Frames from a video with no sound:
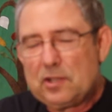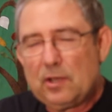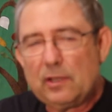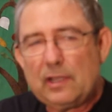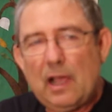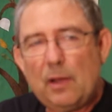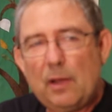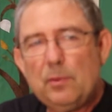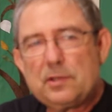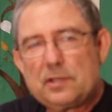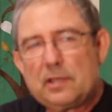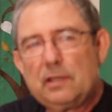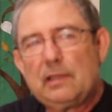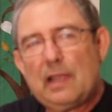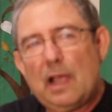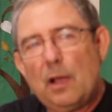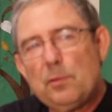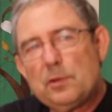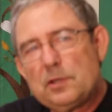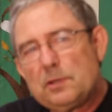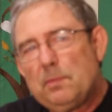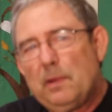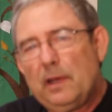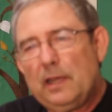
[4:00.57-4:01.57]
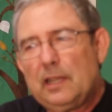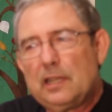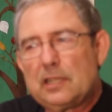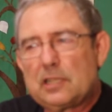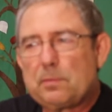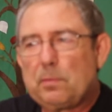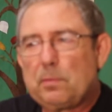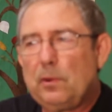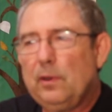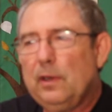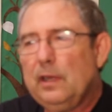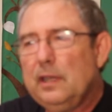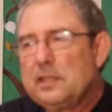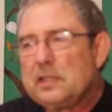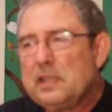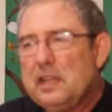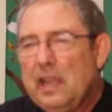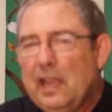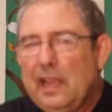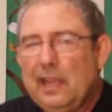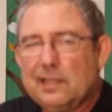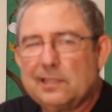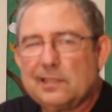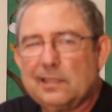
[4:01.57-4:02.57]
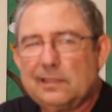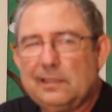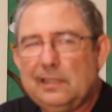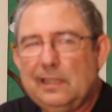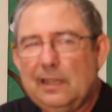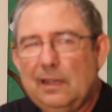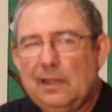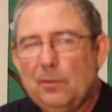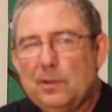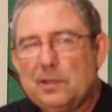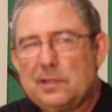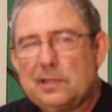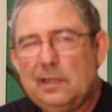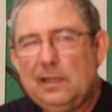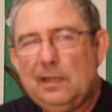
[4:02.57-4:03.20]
So that was my experience in Hazelton.